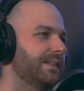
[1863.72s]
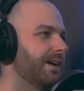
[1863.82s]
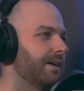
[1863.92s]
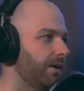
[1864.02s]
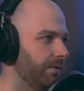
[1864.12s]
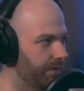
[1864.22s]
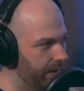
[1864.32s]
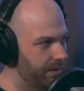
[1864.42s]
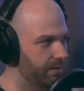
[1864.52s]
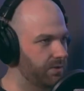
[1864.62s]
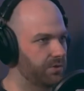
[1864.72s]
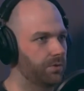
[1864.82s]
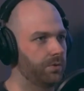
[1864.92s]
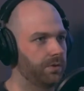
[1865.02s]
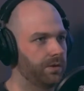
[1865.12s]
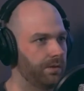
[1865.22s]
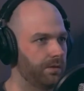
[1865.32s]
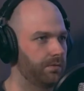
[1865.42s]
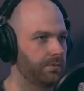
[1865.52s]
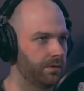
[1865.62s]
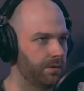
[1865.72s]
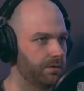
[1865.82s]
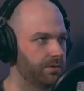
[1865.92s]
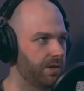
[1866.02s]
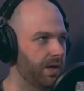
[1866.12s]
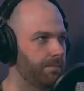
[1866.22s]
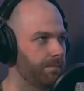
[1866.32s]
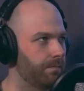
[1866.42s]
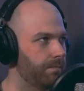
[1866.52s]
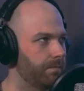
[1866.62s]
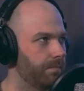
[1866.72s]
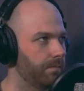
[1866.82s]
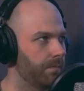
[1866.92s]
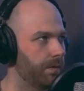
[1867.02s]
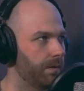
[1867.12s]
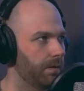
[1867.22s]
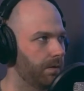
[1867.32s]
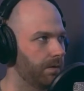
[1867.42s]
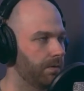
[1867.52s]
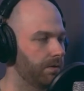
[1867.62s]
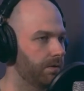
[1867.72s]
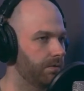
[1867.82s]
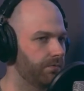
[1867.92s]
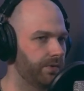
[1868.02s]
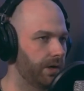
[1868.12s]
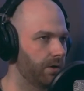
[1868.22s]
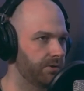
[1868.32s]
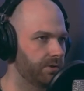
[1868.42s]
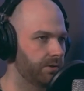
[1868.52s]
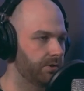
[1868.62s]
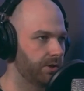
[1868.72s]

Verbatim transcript: that kind of thing is the sort of thing that that um, that that VR is going to